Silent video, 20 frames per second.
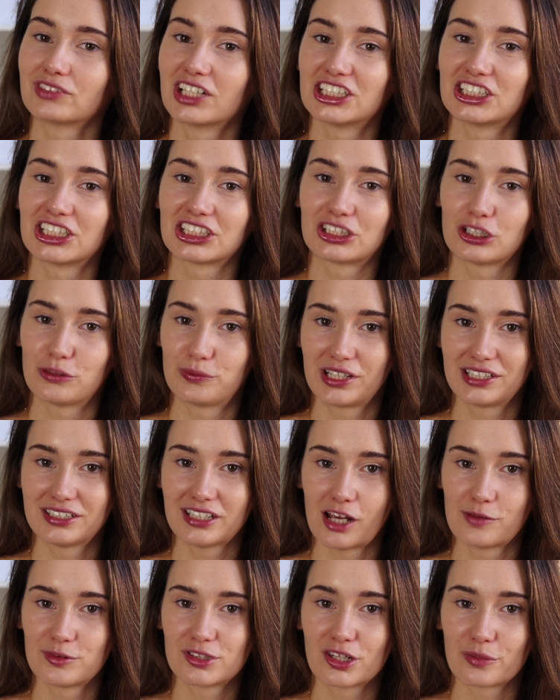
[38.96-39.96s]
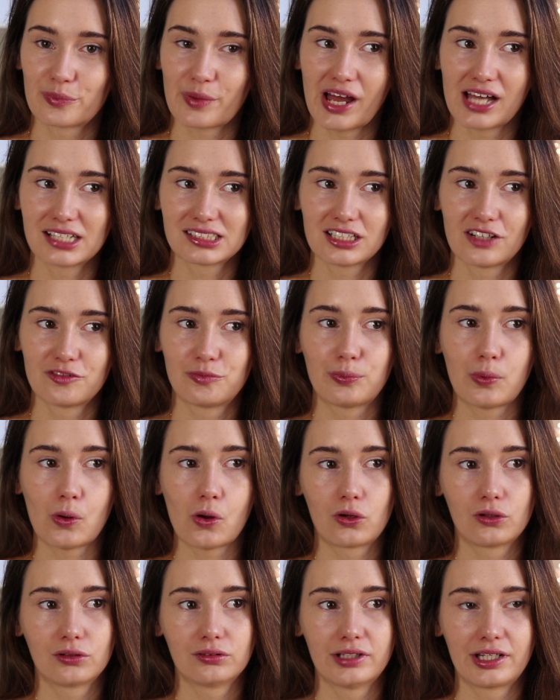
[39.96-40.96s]
it's just so many times in the past I've
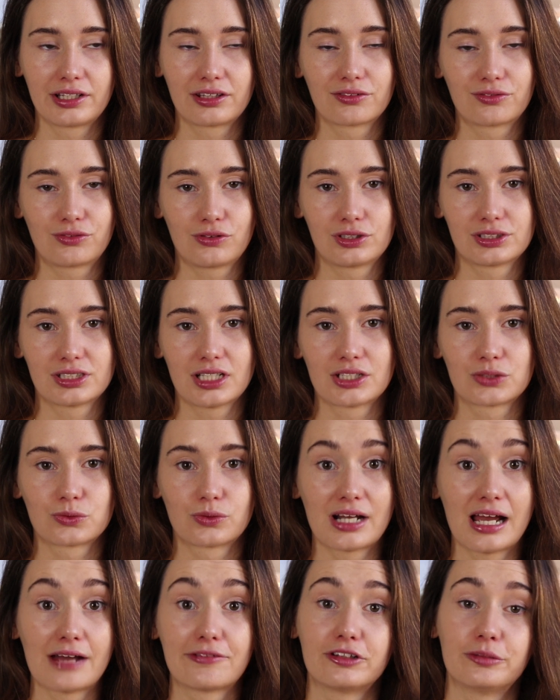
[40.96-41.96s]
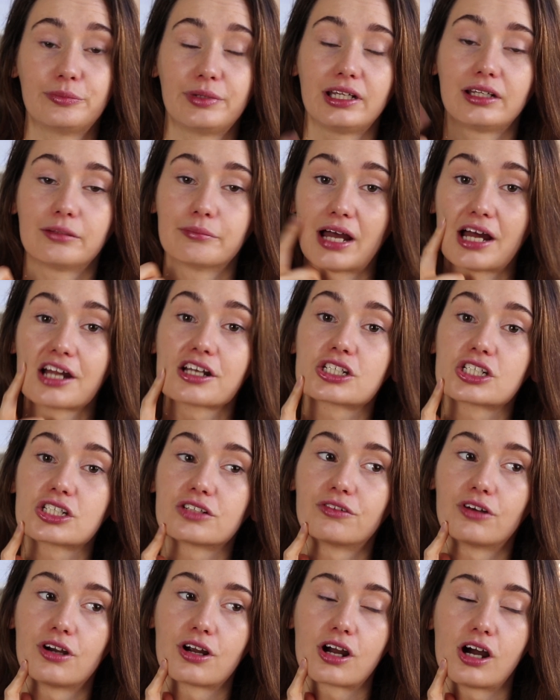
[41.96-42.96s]
bought like the full-size one after being matched
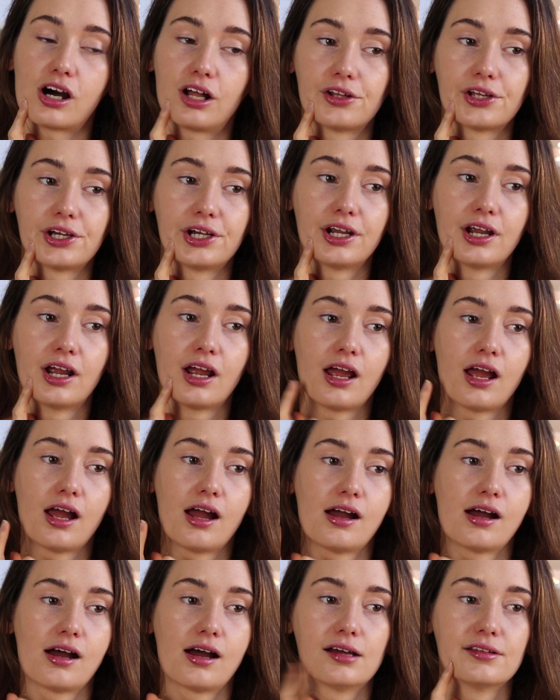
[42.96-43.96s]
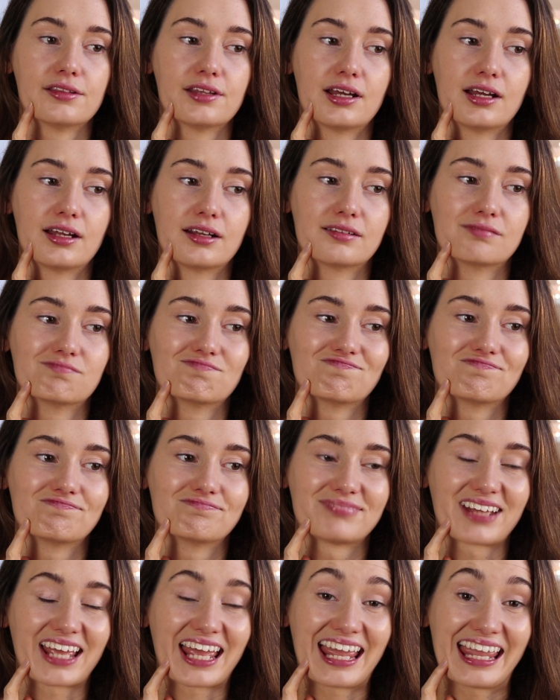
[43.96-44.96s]
for a colour and then
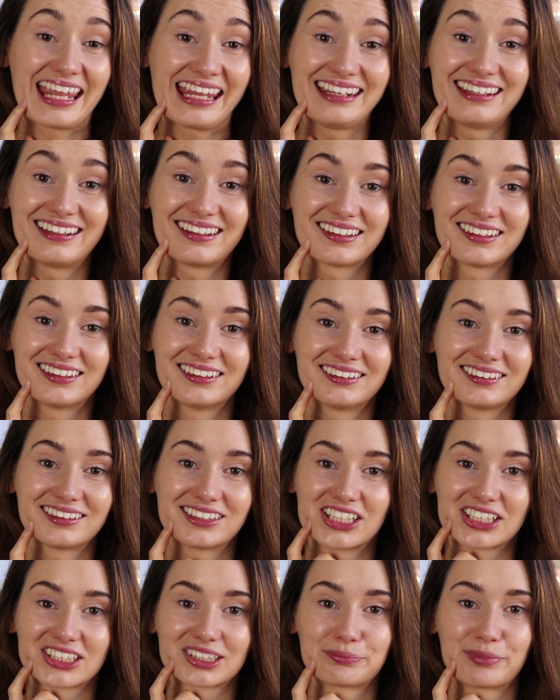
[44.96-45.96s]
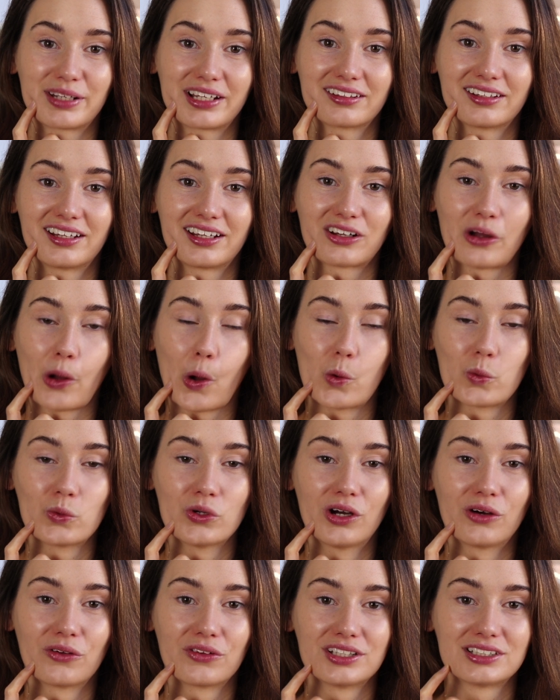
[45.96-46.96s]
hating it, just being like, oh
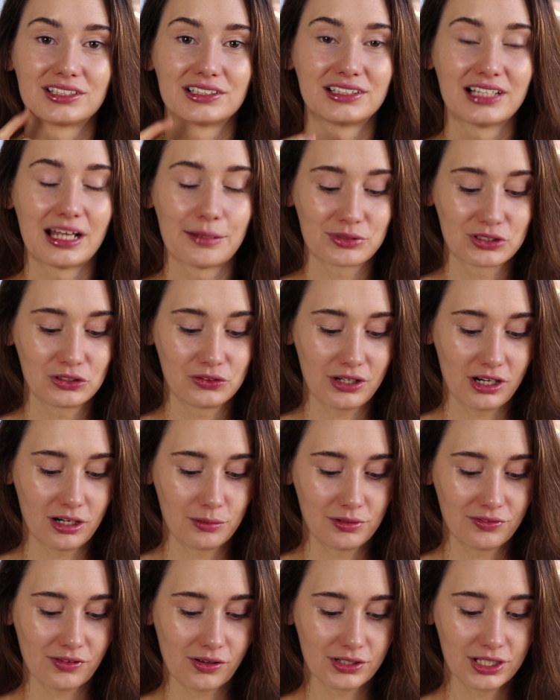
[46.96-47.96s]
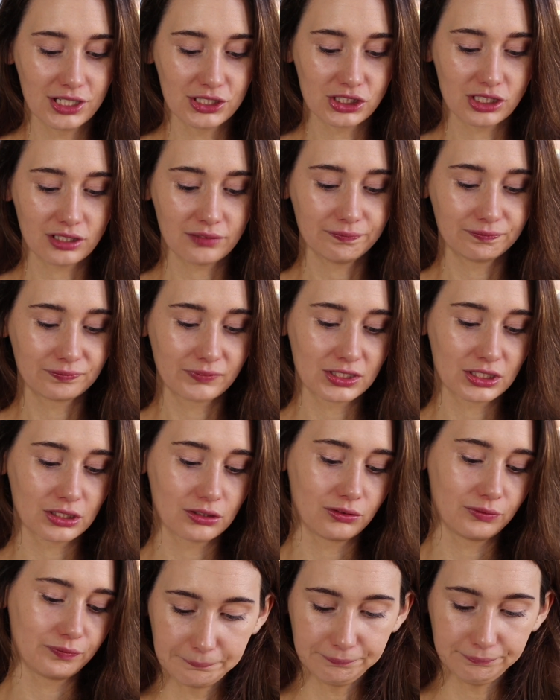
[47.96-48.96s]
no, this is an absolute terrible foundation.
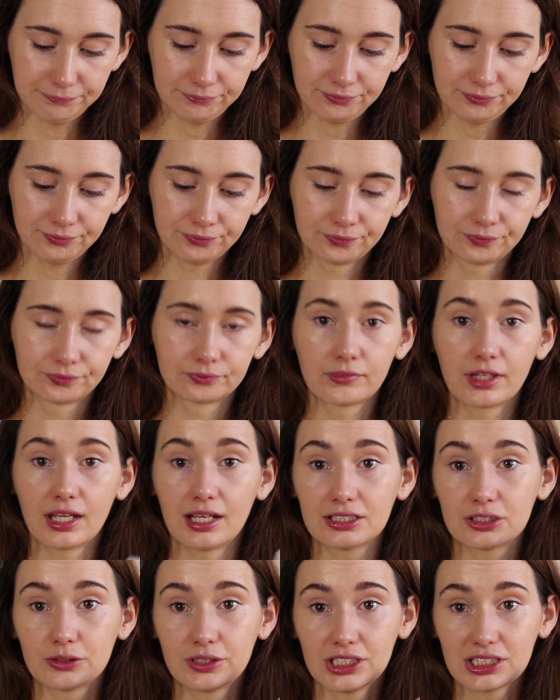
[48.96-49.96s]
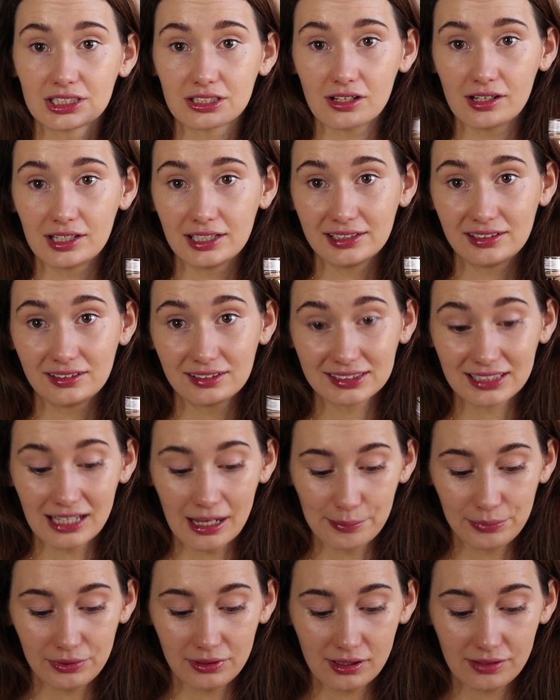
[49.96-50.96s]
So yeah, so I just got a little
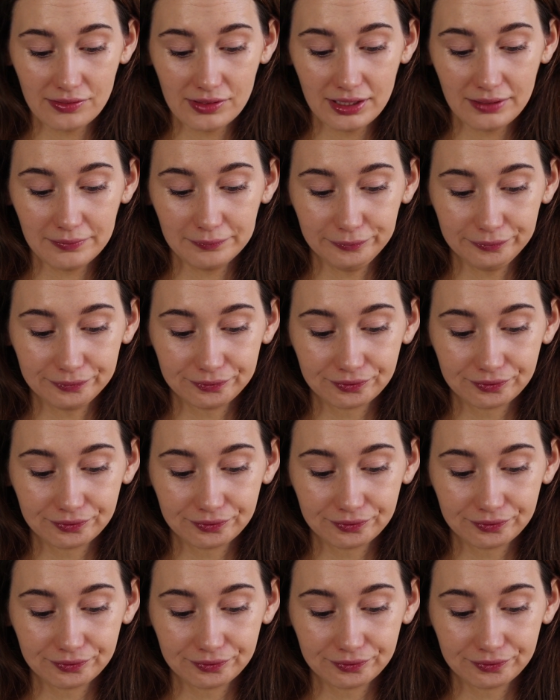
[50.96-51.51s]
sample of it.